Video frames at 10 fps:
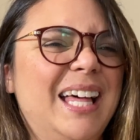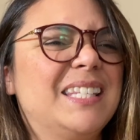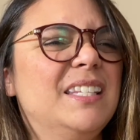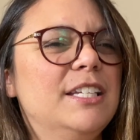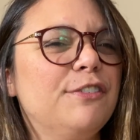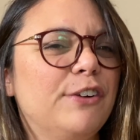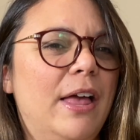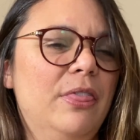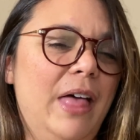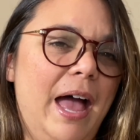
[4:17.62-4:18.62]

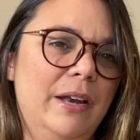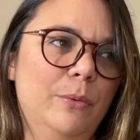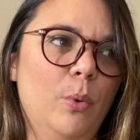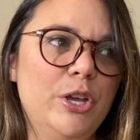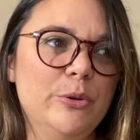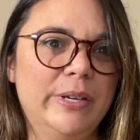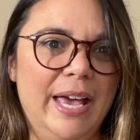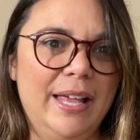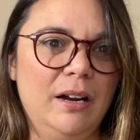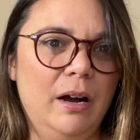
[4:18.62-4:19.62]
different than what you
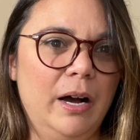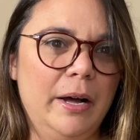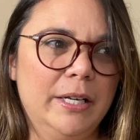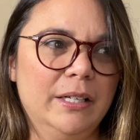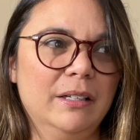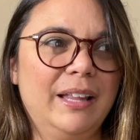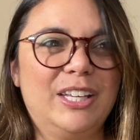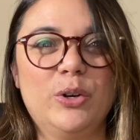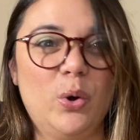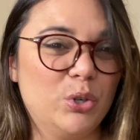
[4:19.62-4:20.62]
get on like
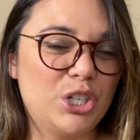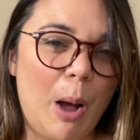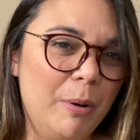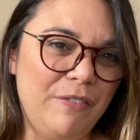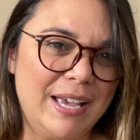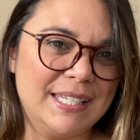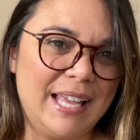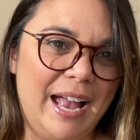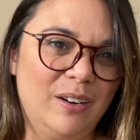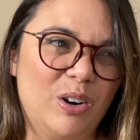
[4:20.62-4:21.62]
your own Shopify
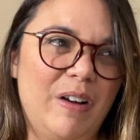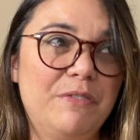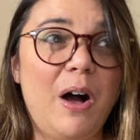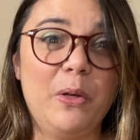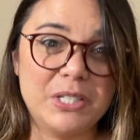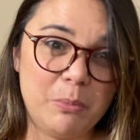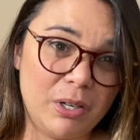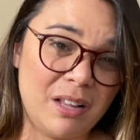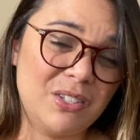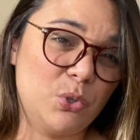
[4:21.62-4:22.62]
site or if I follow someone on social